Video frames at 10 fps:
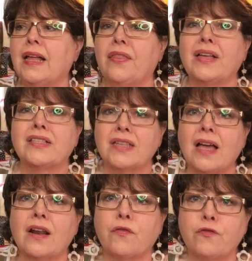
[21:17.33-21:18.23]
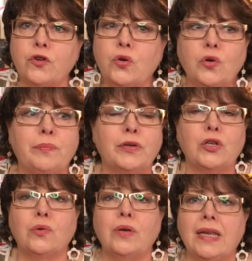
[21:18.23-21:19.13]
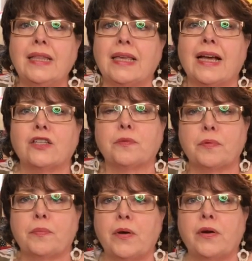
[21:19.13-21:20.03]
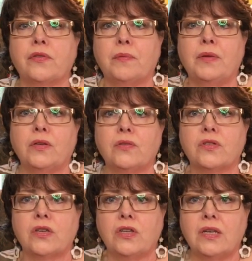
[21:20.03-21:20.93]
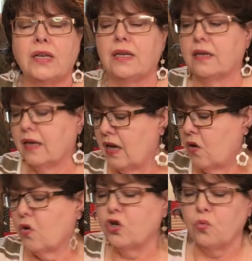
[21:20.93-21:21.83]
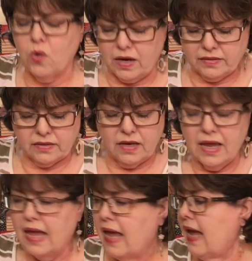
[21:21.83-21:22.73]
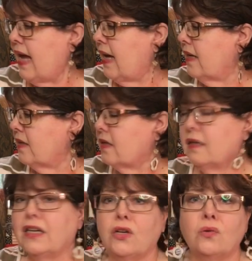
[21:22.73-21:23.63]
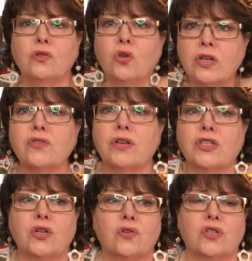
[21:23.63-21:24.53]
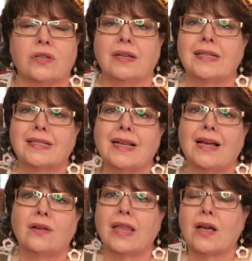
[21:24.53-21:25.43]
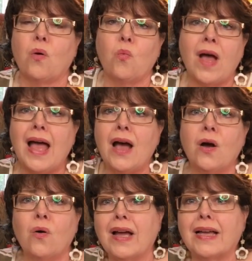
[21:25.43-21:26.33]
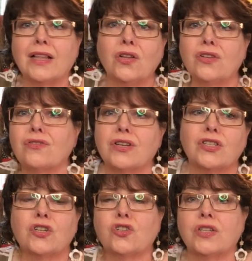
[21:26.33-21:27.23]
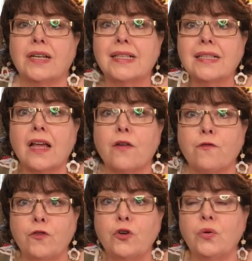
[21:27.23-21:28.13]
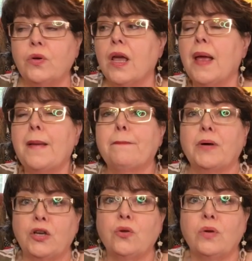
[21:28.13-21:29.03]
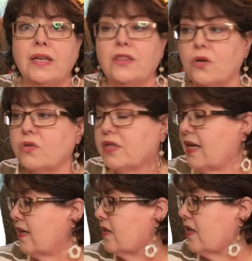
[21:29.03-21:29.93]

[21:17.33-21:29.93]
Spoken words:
that's not a food, but you need that to prepare the meals you need or you want. And, you know, laundry detergent. It's not like a, wow, I got laundry detergent. It's not a food, but you need those things.